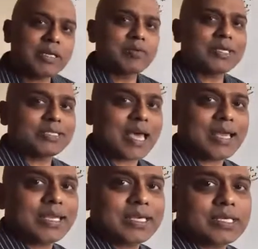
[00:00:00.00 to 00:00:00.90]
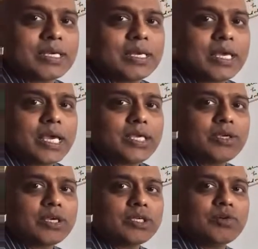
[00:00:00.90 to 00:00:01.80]
when you design it,
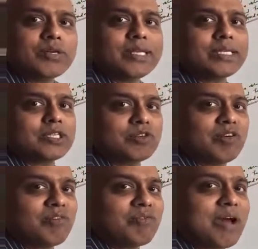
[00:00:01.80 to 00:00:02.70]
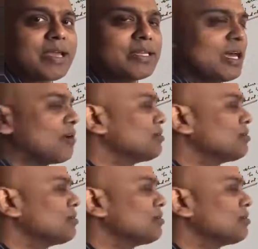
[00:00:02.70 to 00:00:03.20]
you need to find